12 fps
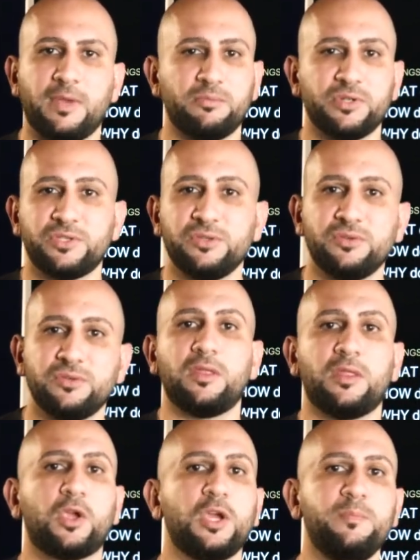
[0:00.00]
Number two,
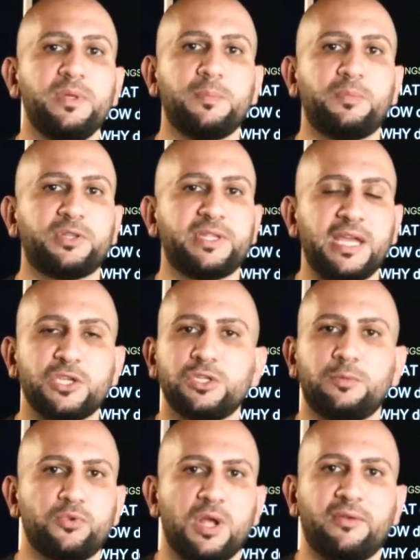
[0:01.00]
there could be
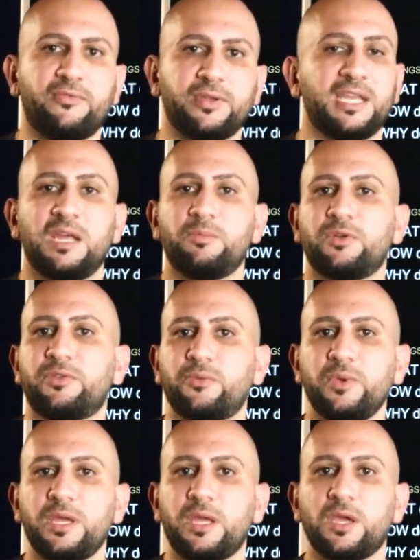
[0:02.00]
potential profit. Number
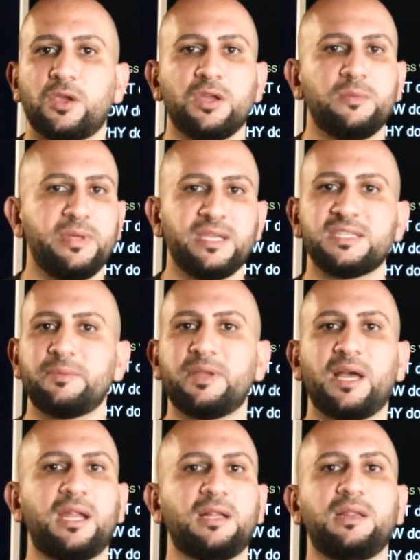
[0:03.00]
three, it could be some
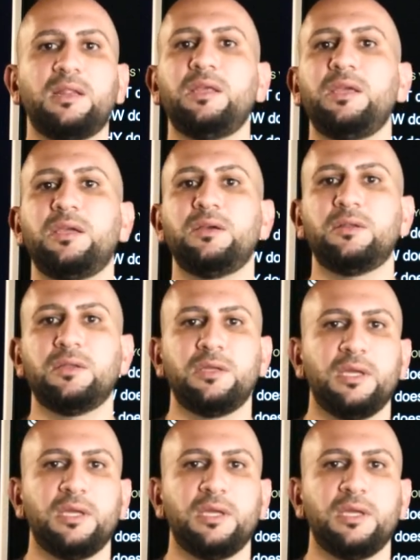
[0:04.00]
kind of legal